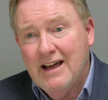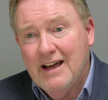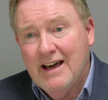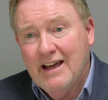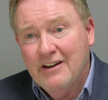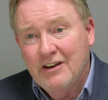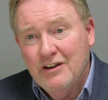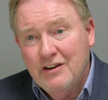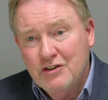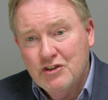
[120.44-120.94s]

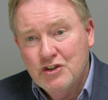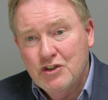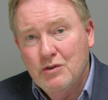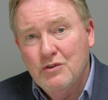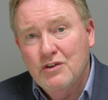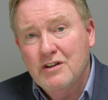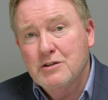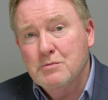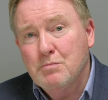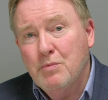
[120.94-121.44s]
and an
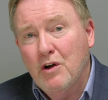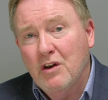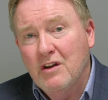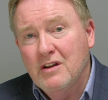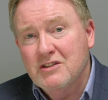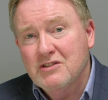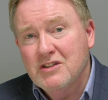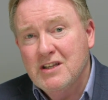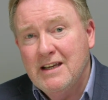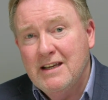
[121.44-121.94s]
insurance
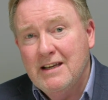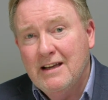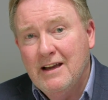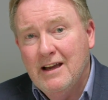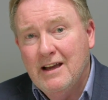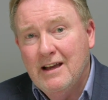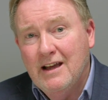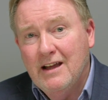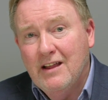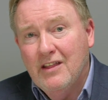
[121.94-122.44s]
policy
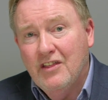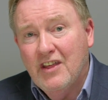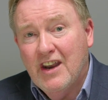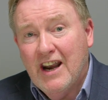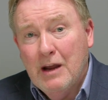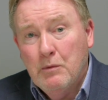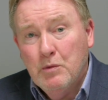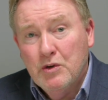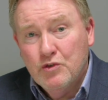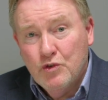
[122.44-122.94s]
that
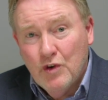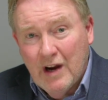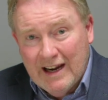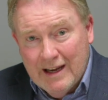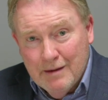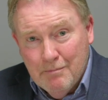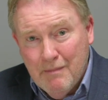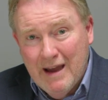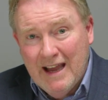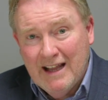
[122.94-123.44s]
I would
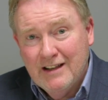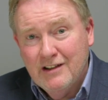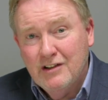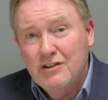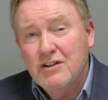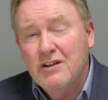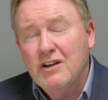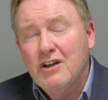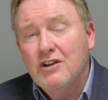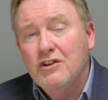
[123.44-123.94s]

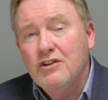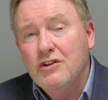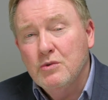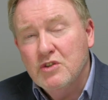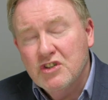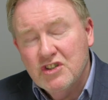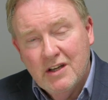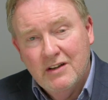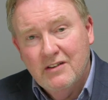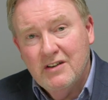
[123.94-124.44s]
recommend you
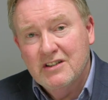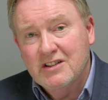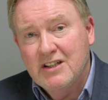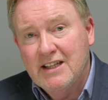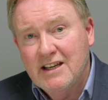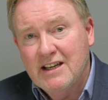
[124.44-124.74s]
seriously